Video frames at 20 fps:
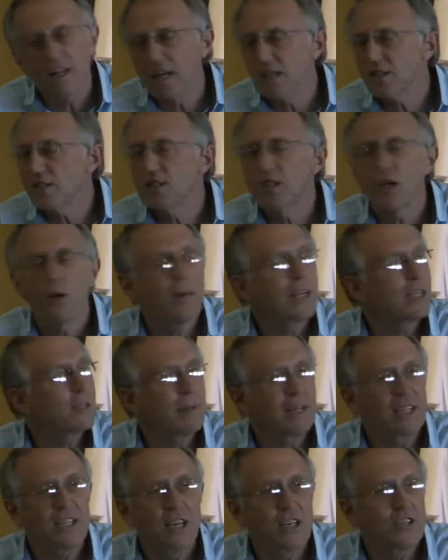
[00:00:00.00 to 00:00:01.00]
There's no
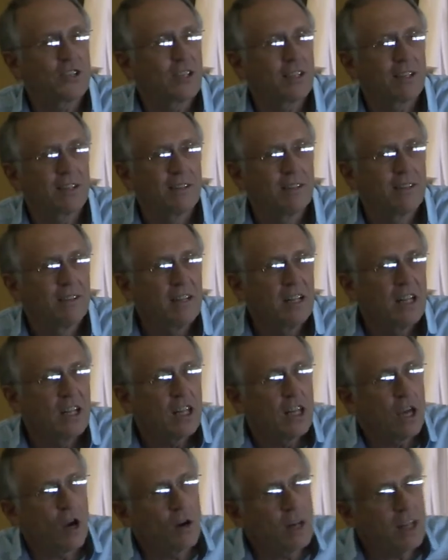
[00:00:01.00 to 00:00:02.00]
expectation.
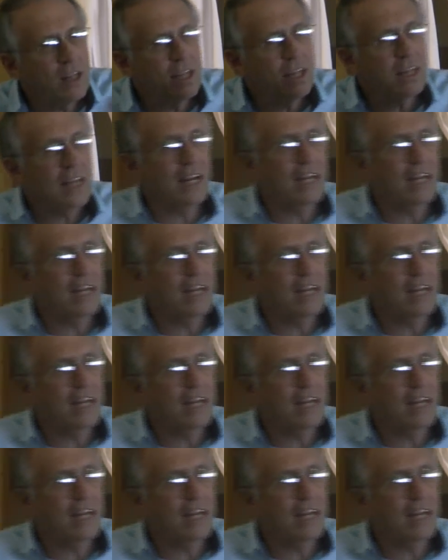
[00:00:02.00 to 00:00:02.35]
The only thing